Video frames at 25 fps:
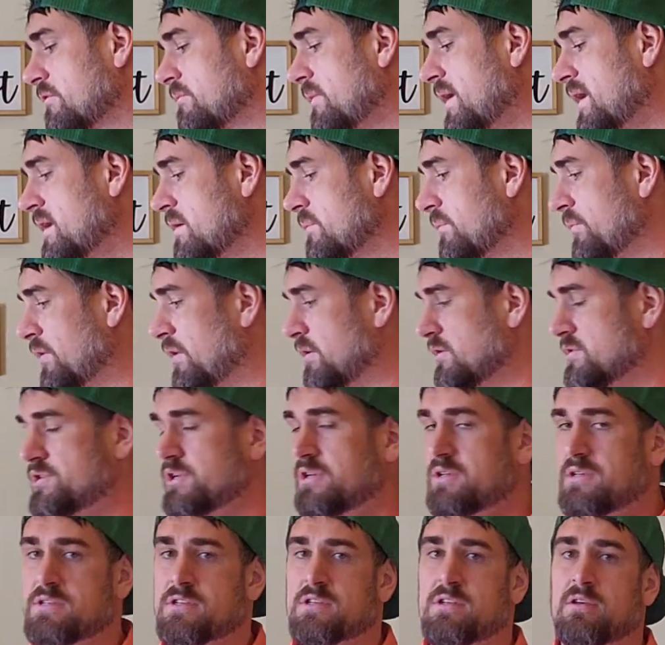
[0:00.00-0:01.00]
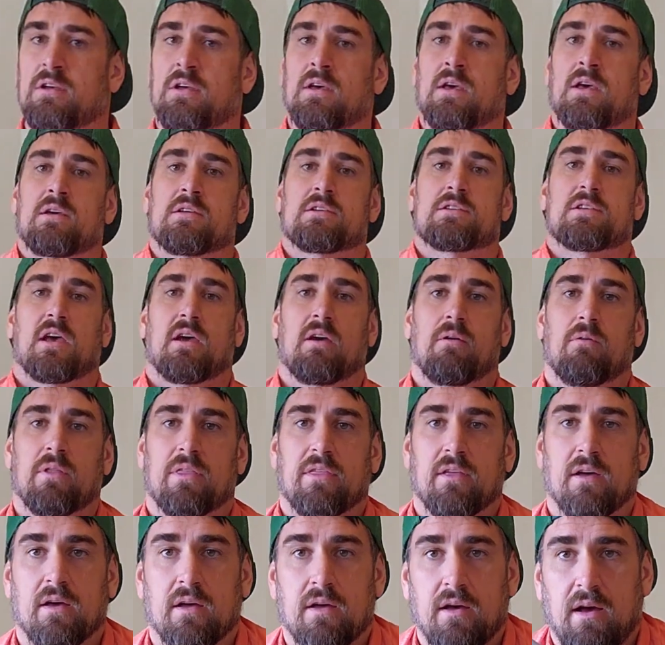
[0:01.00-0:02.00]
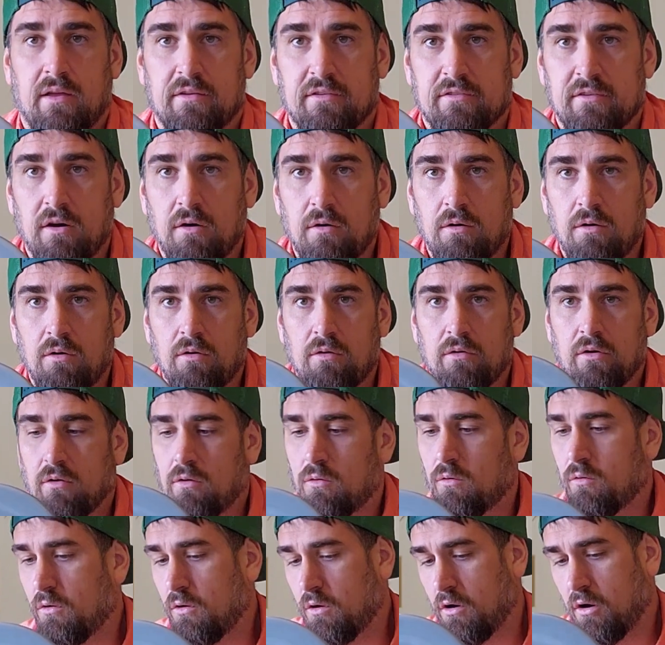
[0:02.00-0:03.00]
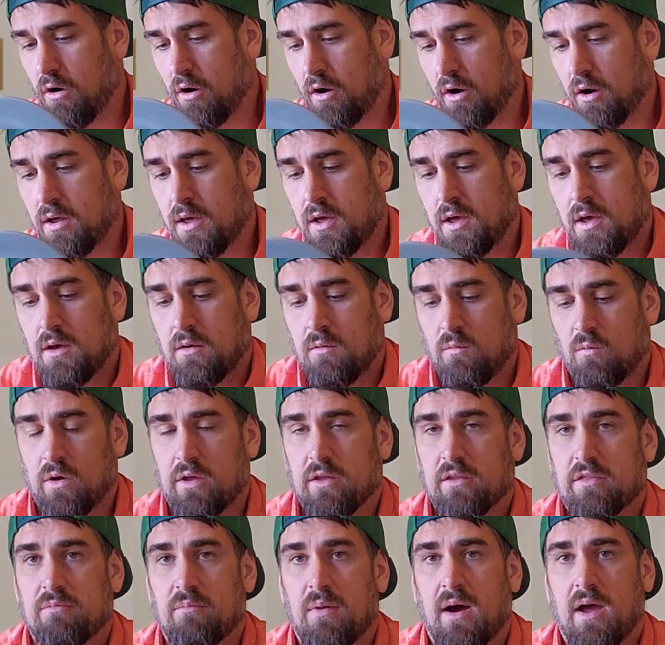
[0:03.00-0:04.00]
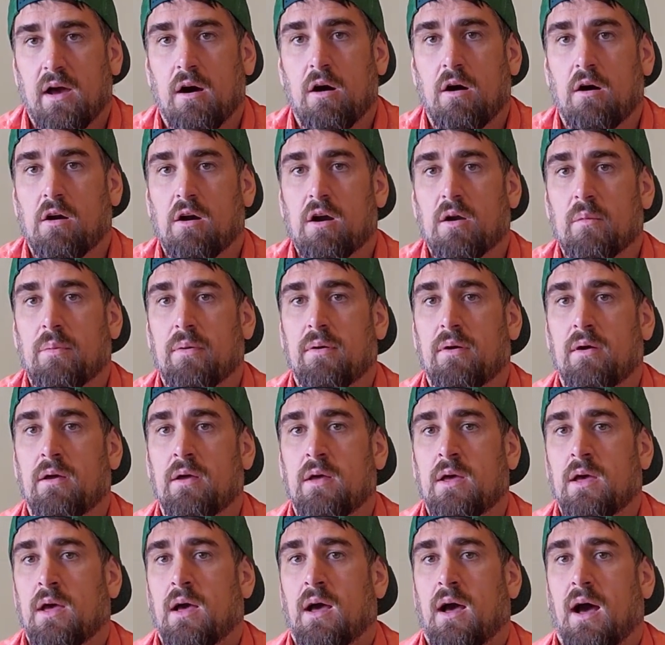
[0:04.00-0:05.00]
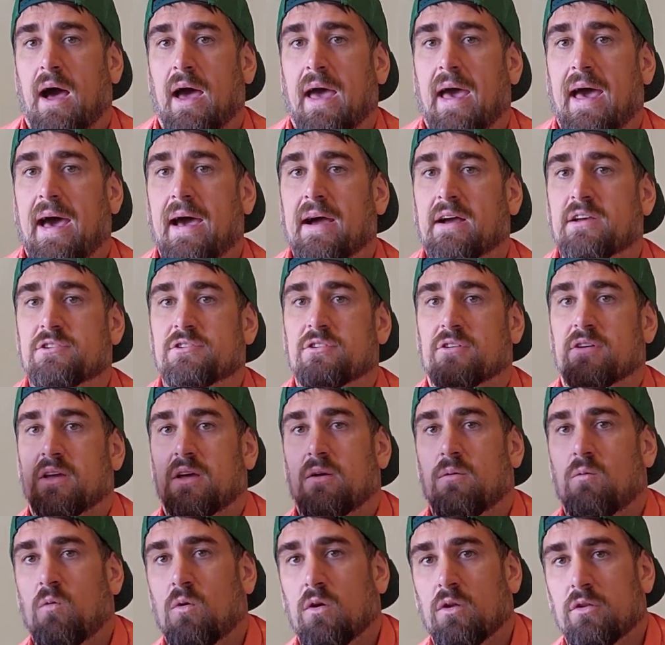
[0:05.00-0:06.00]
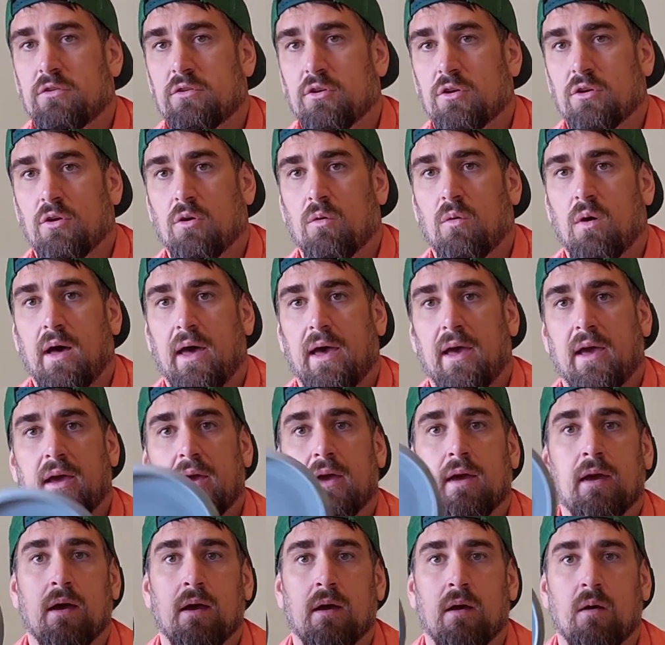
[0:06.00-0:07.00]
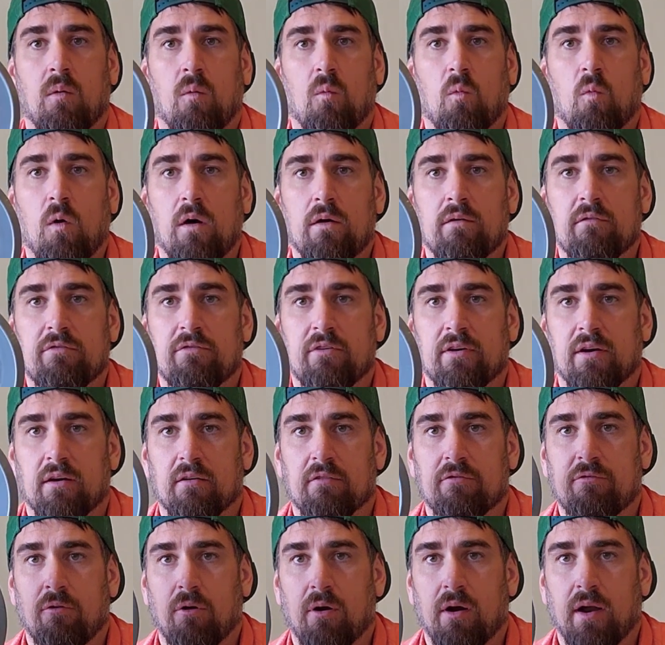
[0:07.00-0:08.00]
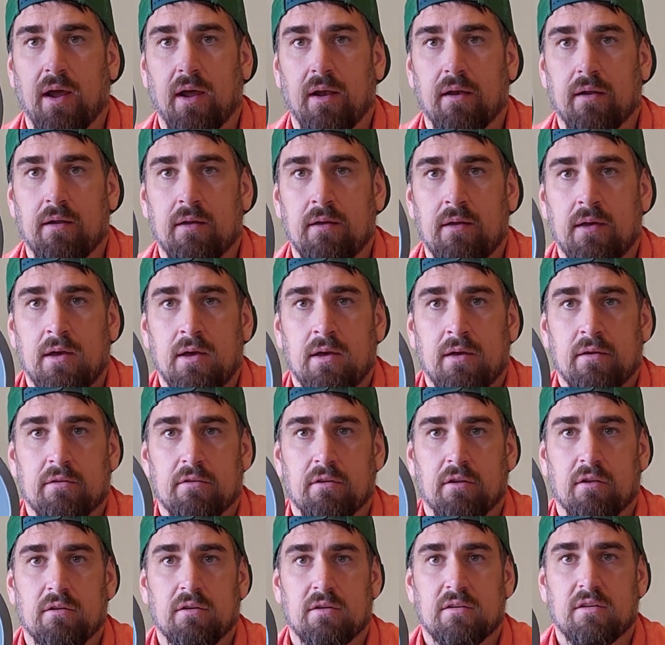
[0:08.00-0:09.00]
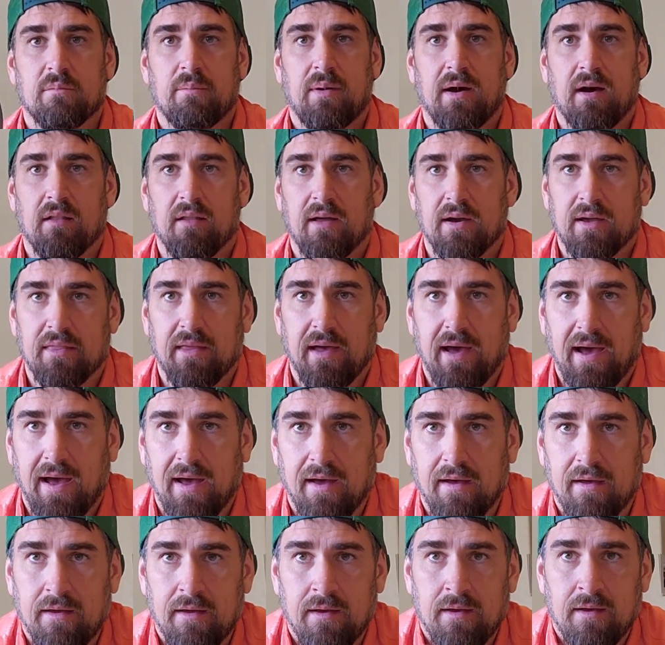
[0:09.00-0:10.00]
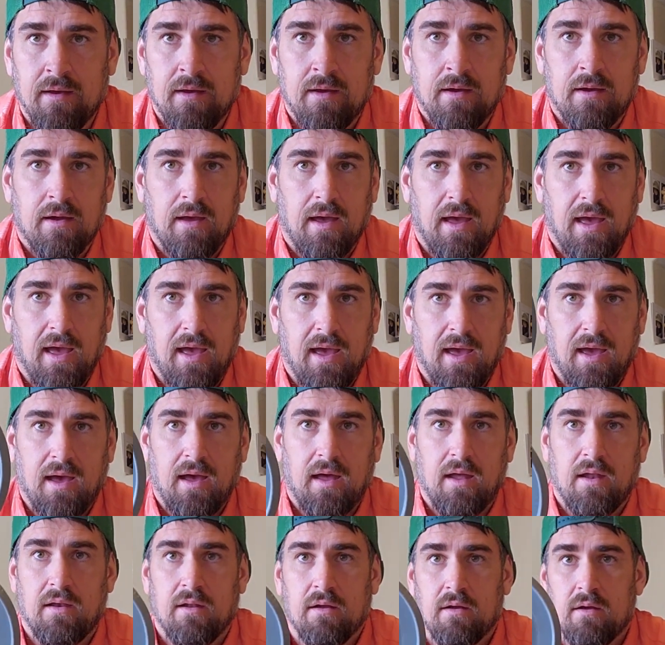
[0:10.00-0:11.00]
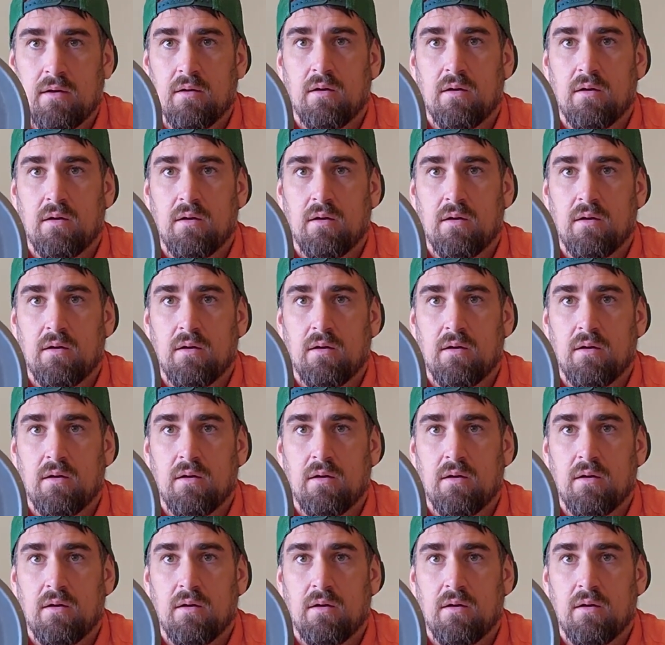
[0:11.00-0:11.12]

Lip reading: my approaches, say with a zone or with my harp, I actually will do a 1-finger forehand. So it looks about like that. And